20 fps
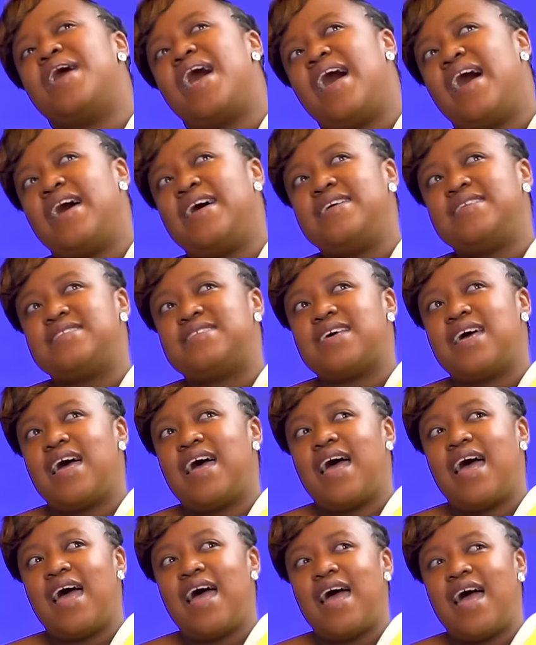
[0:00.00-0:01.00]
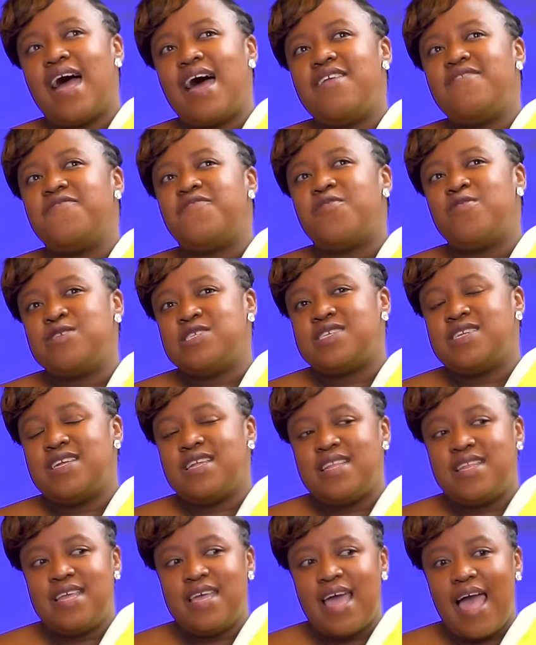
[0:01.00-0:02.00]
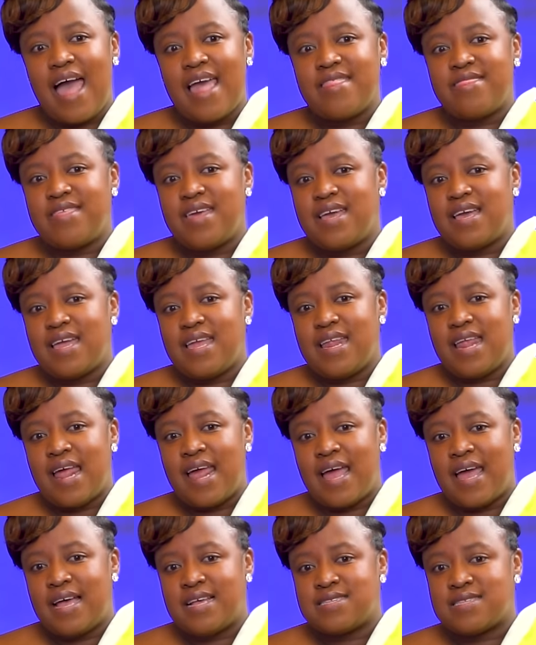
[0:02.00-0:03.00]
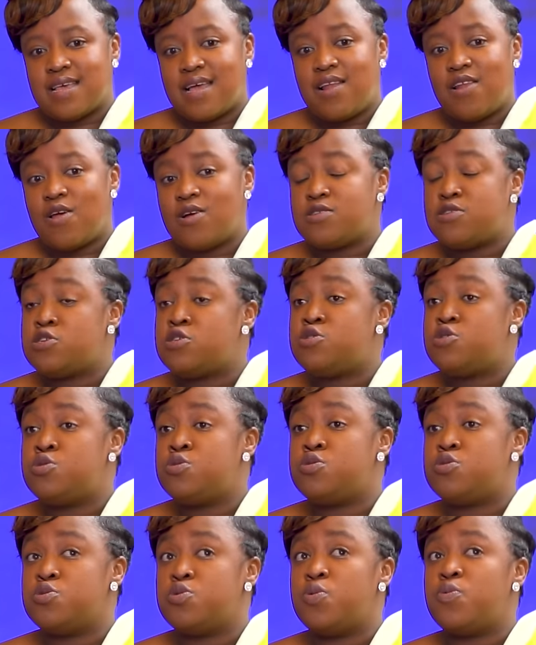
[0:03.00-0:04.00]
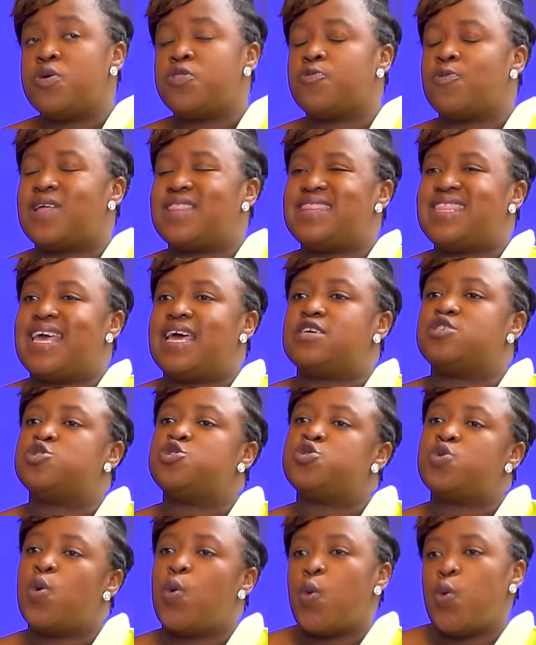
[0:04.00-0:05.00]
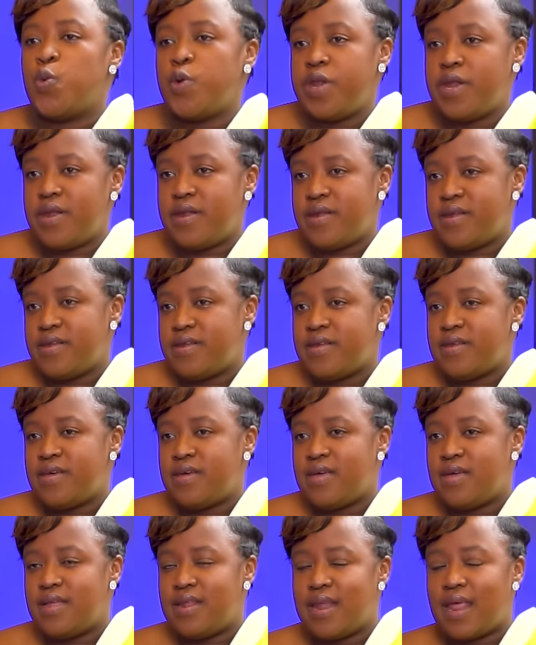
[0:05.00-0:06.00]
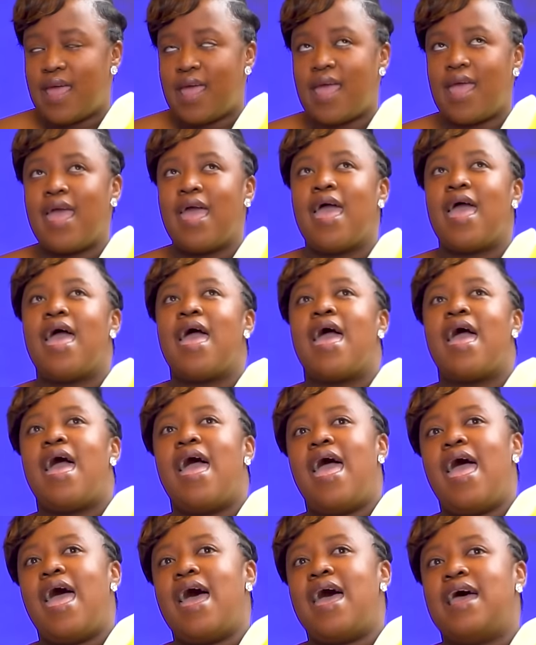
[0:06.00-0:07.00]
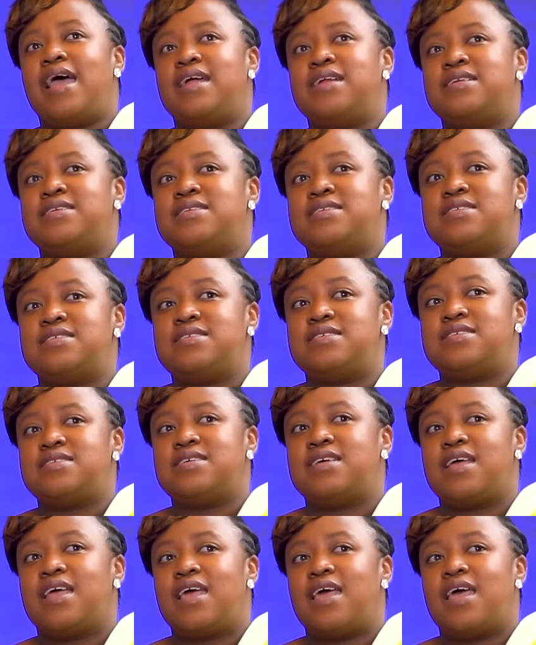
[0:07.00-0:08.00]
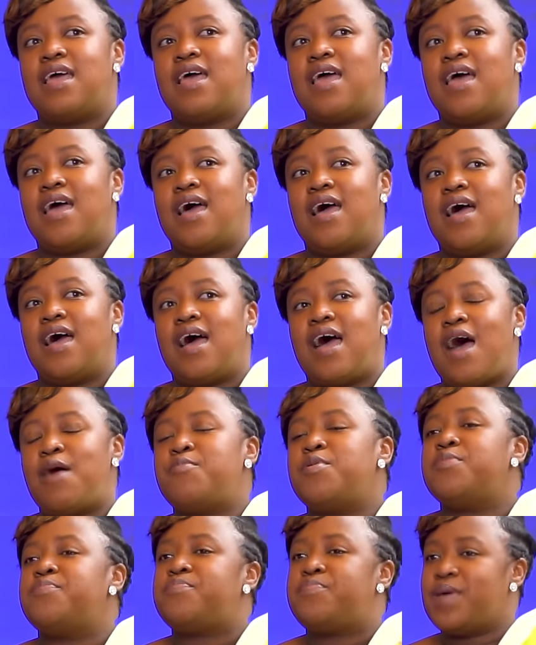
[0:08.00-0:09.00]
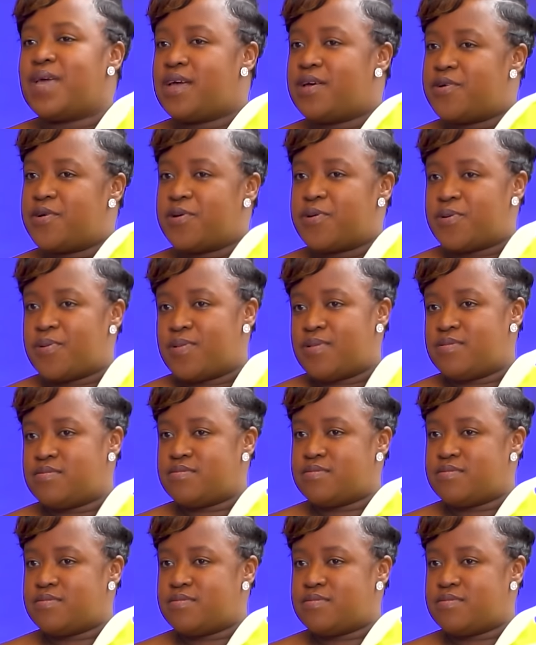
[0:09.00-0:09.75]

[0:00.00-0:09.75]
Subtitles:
But unfortunately, I think it has a lot to do with what they are shown. Mm-hmm. Ne? And I'm a big girl.